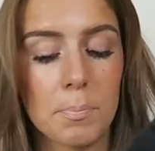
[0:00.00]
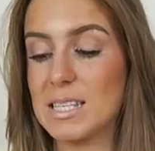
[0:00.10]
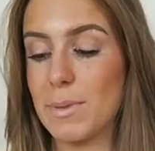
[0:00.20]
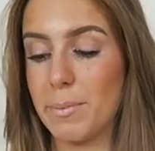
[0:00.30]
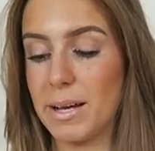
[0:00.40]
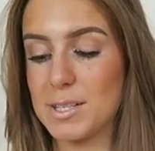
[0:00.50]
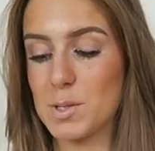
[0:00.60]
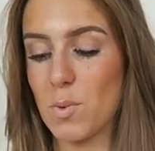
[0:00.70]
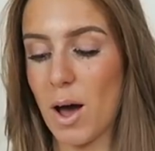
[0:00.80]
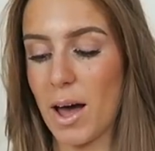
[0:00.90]
To make
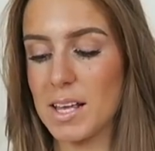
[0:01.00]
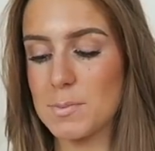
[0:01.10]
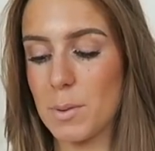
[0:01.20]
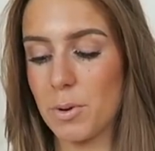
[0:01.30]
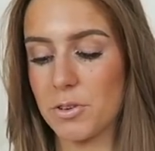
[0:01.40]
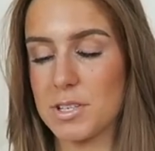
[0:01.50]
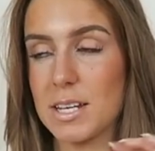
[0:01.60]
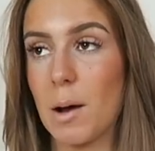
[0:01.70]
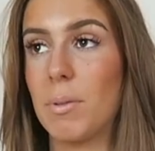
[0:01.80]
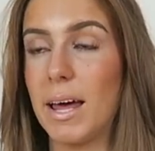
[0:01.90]
matters worse, my brother is
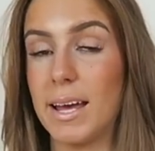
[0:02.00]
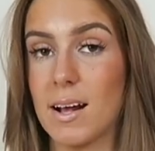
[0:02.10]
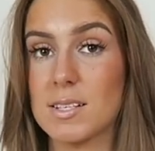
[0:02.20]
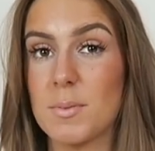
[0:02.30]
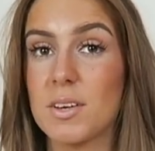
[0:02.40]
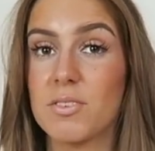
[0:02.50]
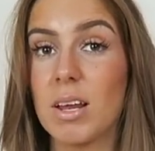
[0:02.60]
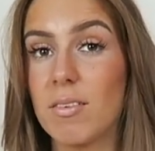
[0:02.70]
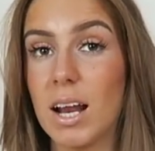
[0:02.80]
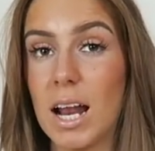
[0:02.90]
now playing something
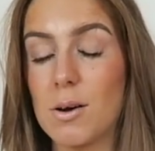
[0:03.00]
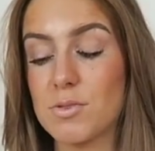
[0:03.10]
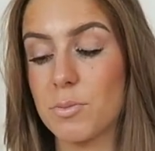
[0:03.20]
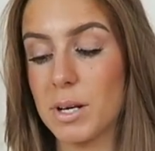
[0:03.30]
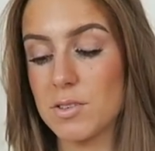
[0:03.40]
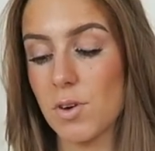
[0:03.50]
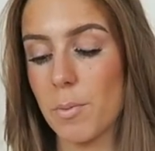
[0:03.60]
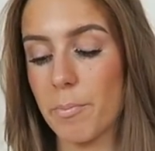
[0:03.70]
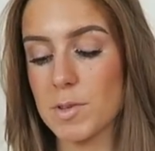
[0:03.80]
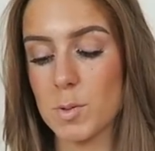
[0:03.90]
really, really loud from his room.